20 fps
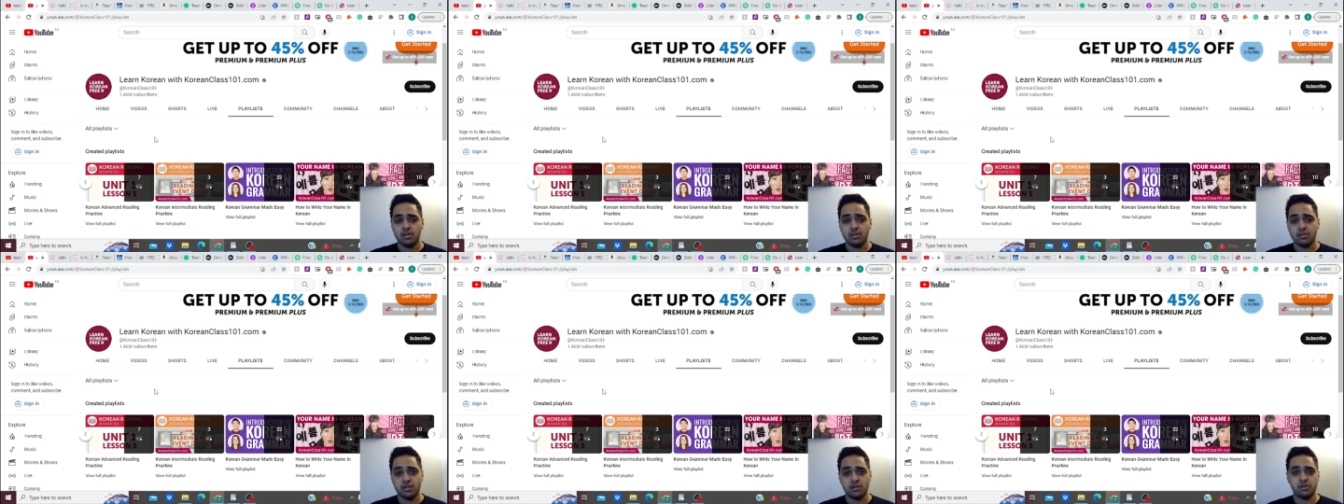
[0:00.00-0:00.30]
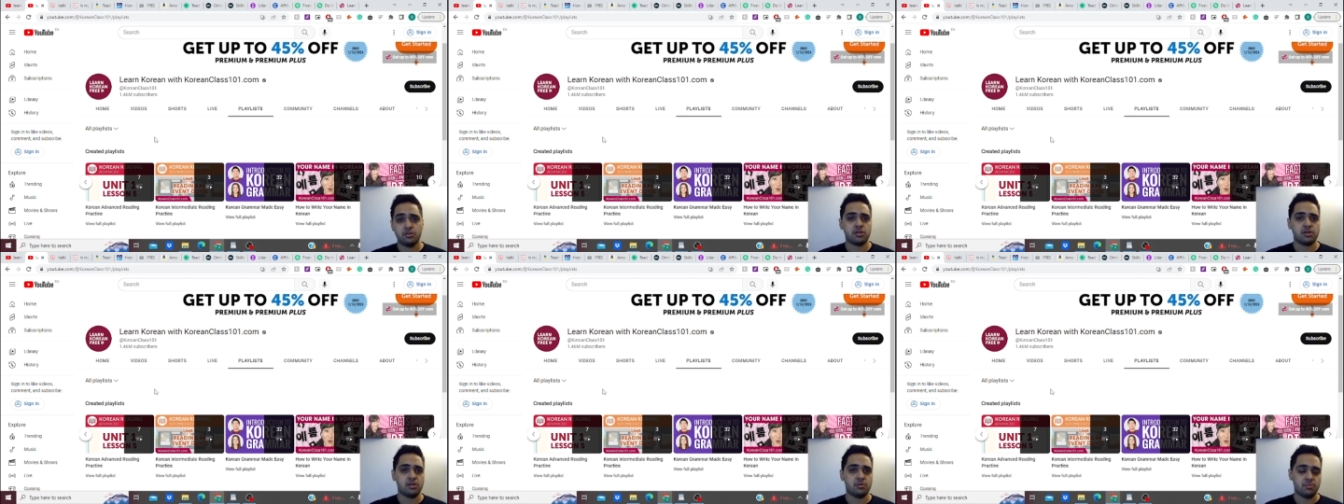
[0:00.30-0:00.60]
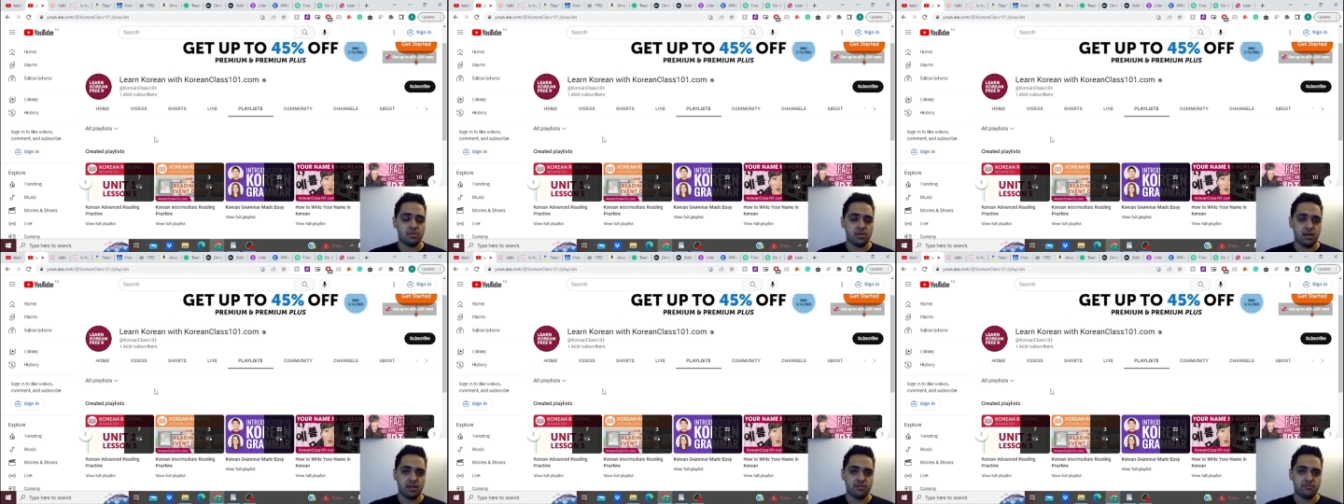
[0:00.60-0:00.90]
then you can
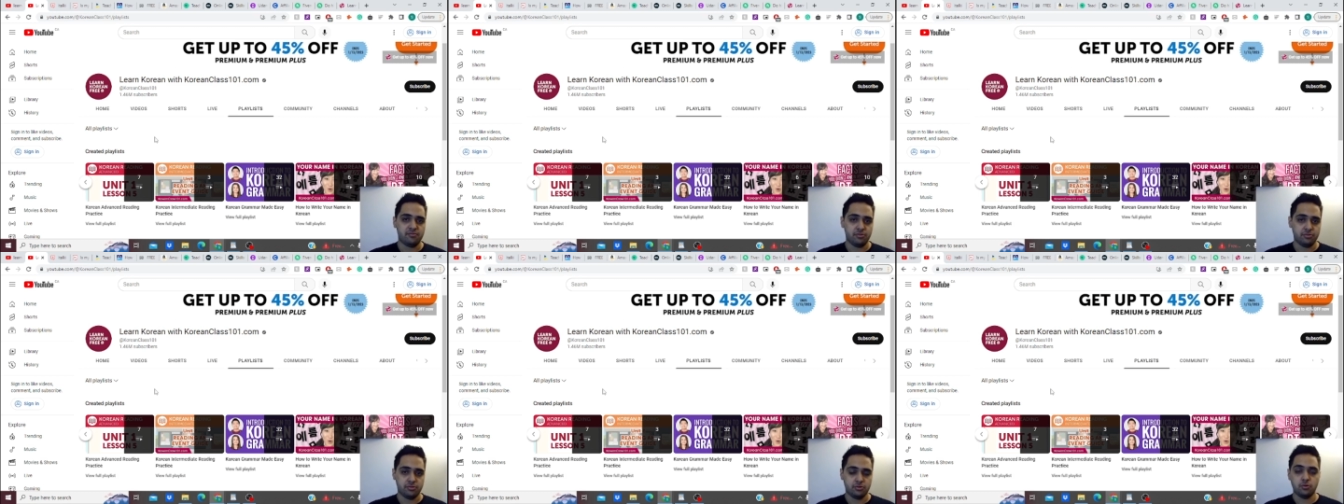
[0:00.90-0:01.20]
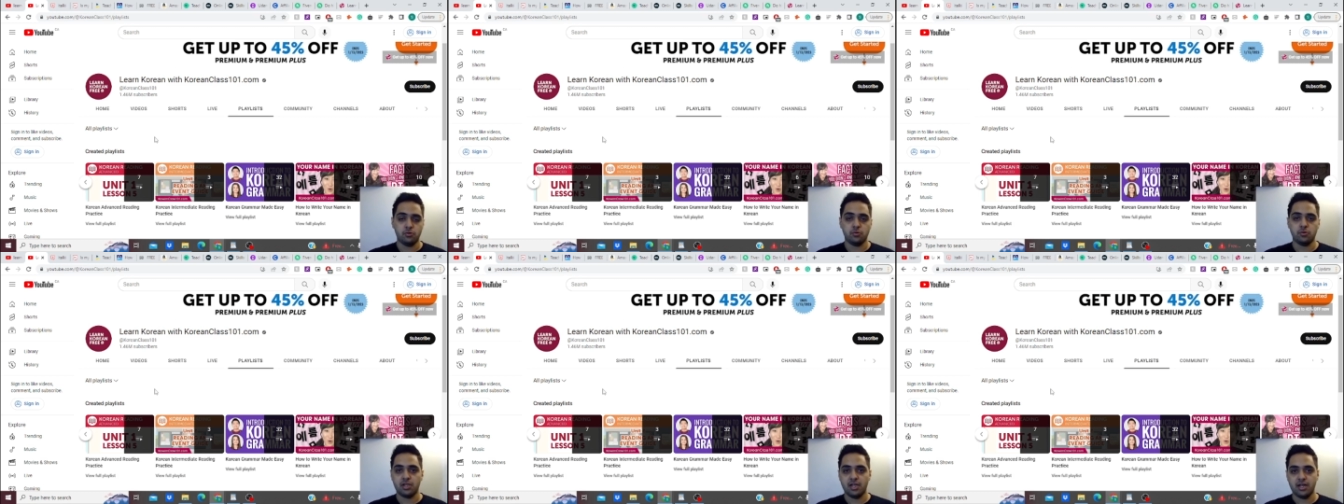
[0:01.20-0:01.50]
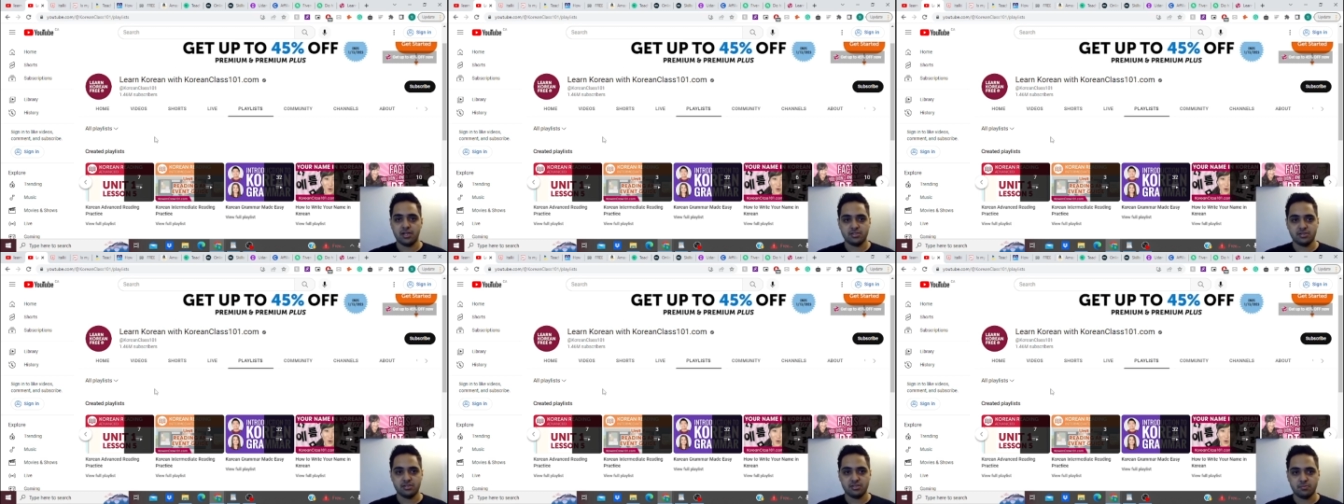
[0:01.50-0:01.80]
apply for the Google
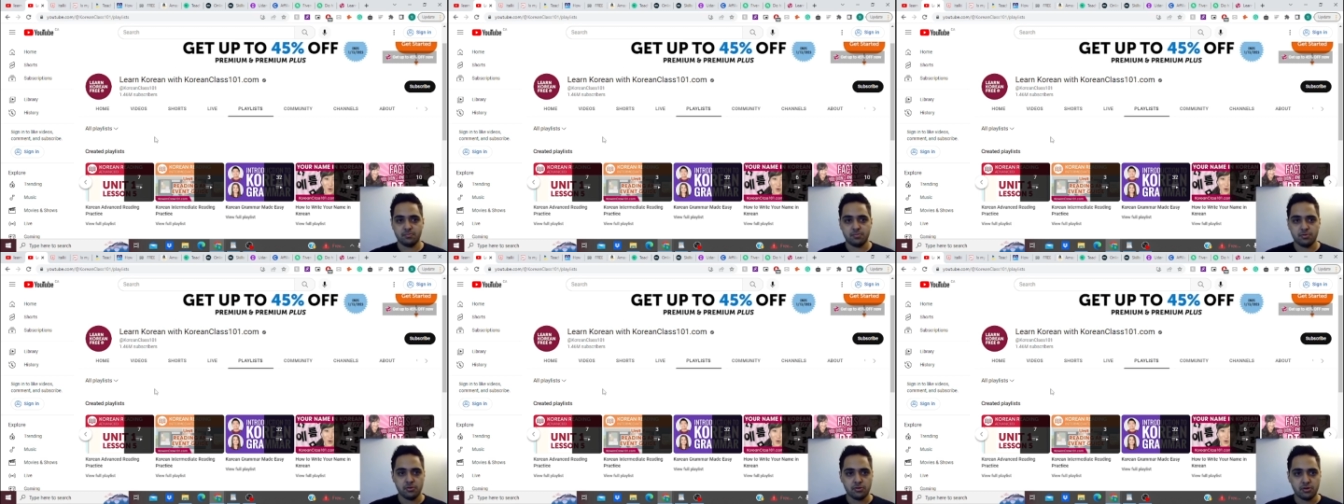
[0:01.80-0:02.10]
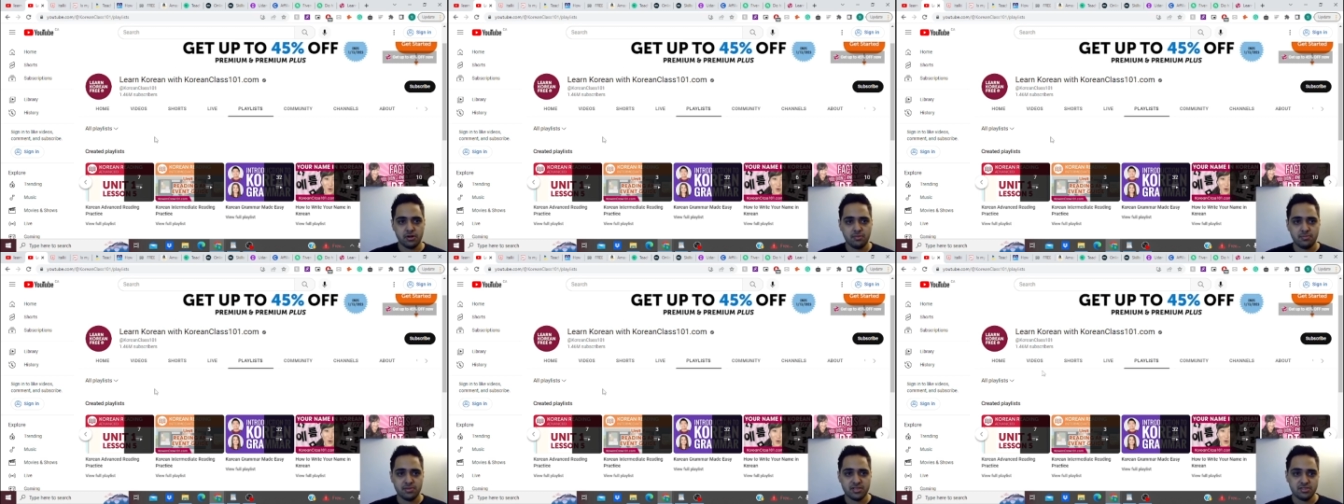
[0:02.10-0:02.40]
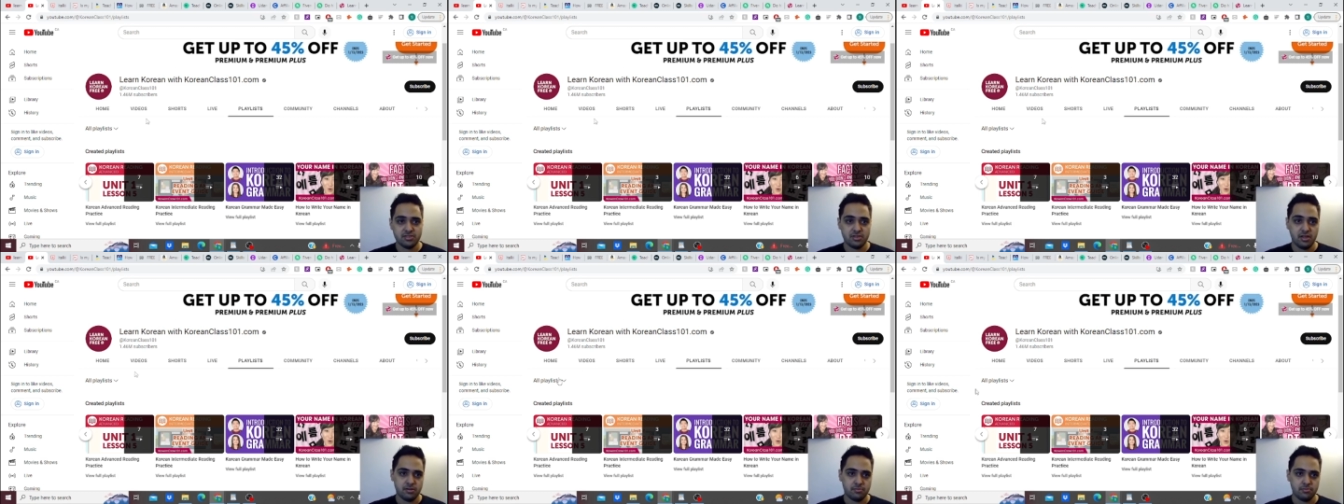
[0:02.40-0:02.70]
AdSense program and
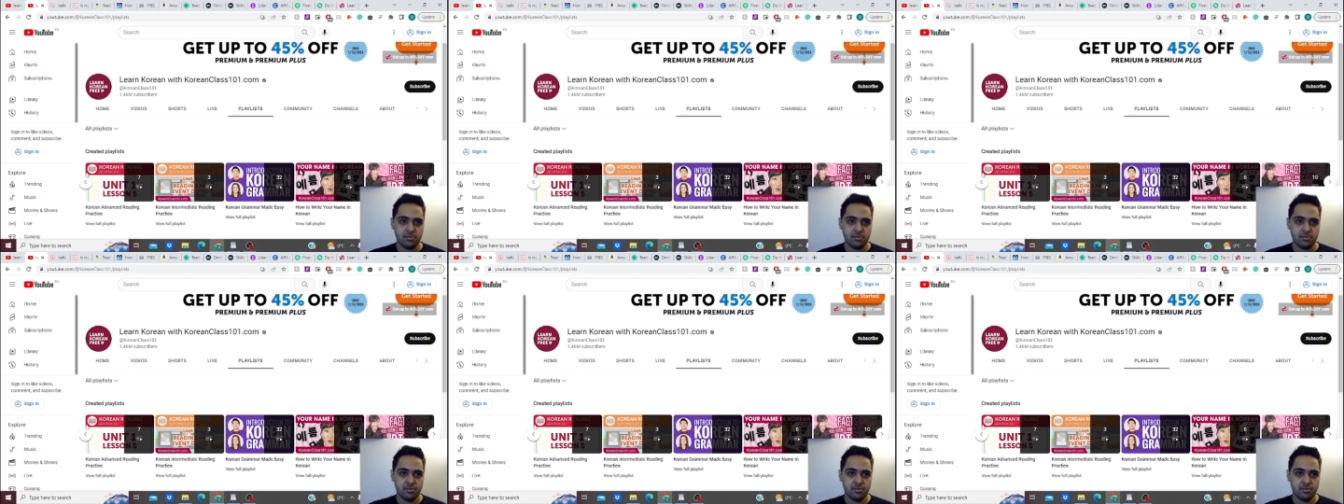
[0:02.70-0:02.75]
start